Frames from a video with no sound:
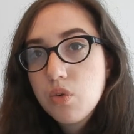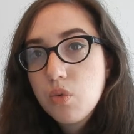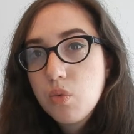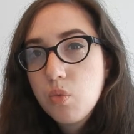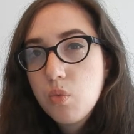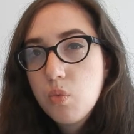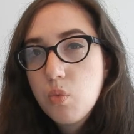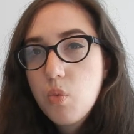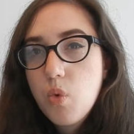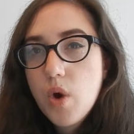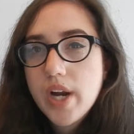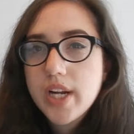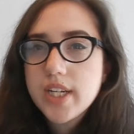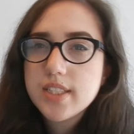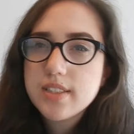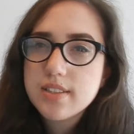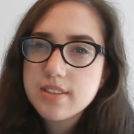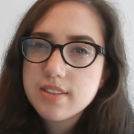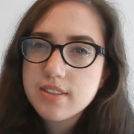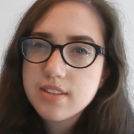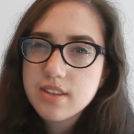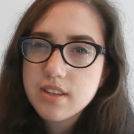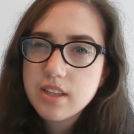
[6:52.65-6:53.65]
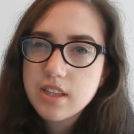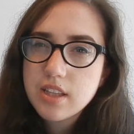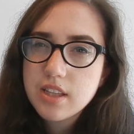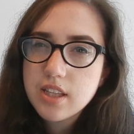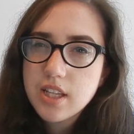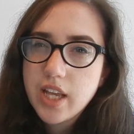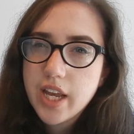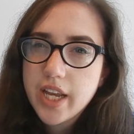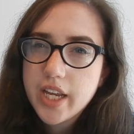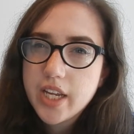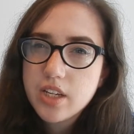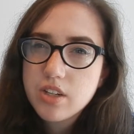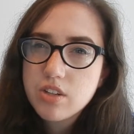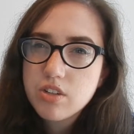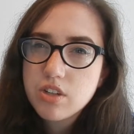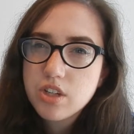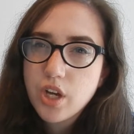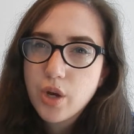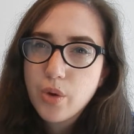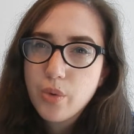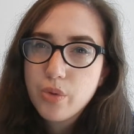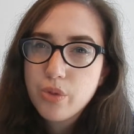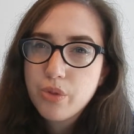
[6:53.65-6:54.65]
what it's like to
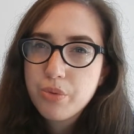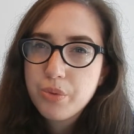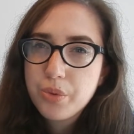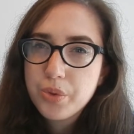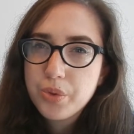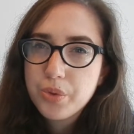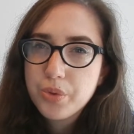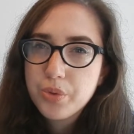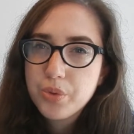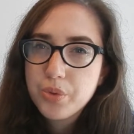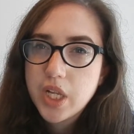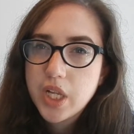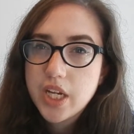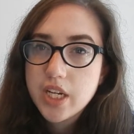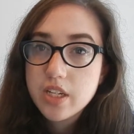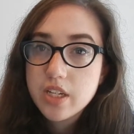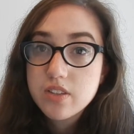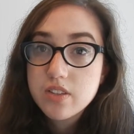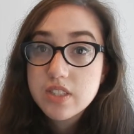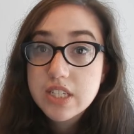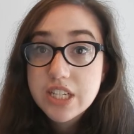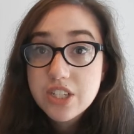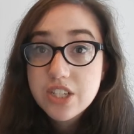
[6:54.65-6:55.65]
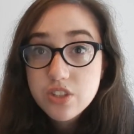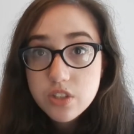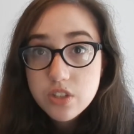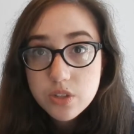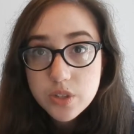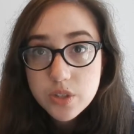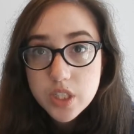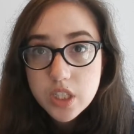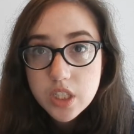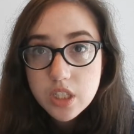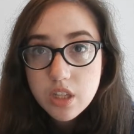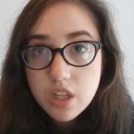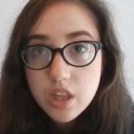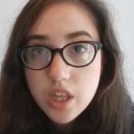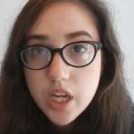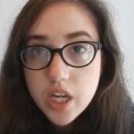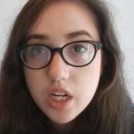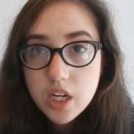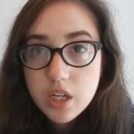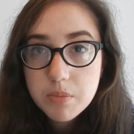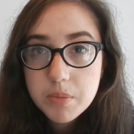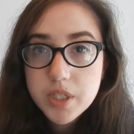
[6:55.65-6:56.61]
go through London's history there,